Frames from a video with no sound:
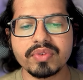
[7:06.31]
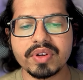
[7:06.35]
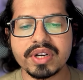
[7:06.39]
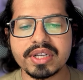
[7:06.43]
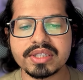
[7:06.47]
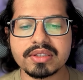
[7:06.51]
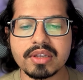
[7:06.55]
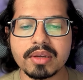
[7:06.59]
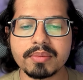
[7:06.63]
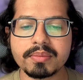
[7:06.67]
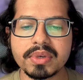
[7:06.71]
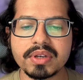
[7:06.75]
For
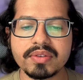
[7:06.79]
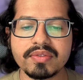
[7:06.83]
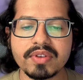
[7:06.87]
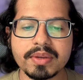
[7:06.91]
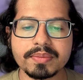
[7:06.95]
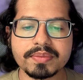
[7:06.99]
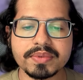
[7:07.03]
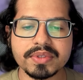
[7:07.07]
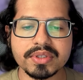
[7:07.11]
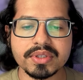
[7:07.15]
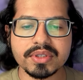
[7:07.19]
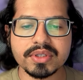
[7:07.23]
example,
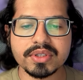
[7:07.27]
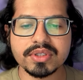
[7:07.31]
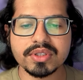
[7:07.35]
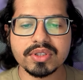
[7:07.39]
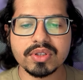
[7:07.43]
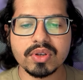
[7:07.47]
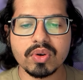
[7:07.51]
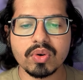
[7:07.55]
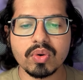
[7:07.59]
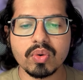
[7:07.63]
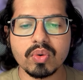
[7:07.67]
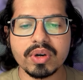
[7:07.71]
web
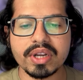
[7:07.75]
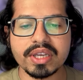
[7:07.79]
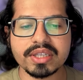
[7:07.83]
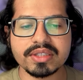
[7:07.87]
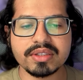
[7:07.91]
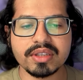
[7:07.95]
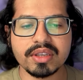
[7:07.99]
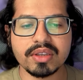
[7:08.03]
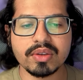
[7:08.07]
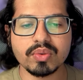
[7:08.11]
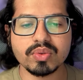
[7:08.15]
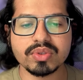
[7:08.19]
search, code
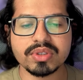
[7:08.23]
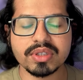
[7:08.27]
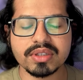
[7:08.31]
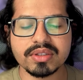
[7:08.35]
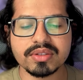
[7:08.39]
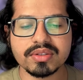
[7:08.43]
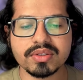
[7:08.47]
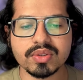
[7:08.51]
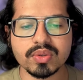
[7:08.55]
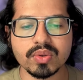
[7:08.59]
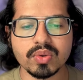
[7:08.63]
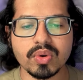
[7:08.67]
execution,
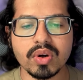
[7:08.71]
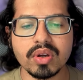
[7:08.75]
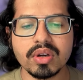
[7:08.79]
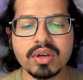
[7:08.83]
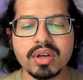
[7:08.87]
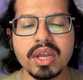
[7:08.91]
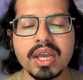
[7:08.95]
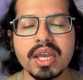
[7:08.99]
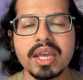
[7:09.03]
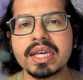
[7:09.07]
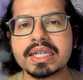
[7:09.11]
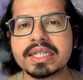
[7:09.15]
and so
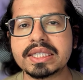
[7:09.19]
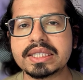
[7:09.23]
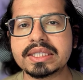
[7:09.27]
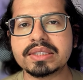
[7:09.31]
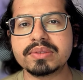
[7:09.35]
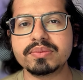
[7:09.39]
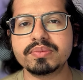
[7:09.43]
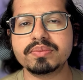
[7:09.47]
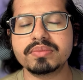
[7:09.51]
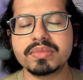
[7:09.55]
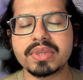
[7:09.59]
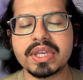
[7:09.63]

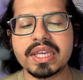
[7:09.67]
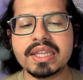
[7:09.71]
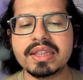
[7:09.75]
on.